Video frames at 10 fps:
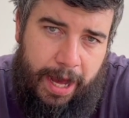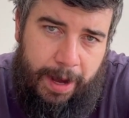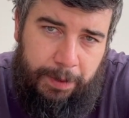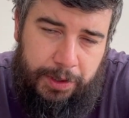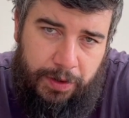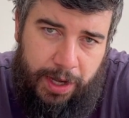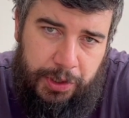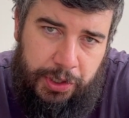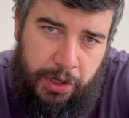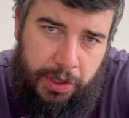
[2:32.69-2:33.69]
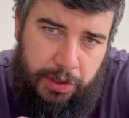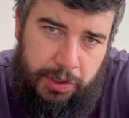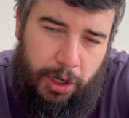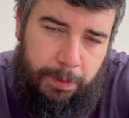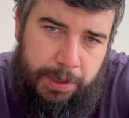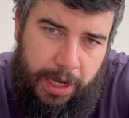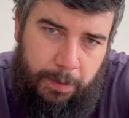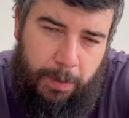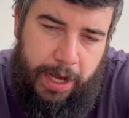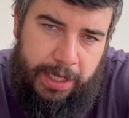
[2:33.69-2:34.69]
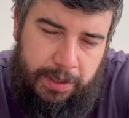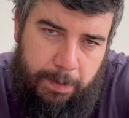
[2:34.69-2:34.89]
I'm going to try and show you the top 10 ways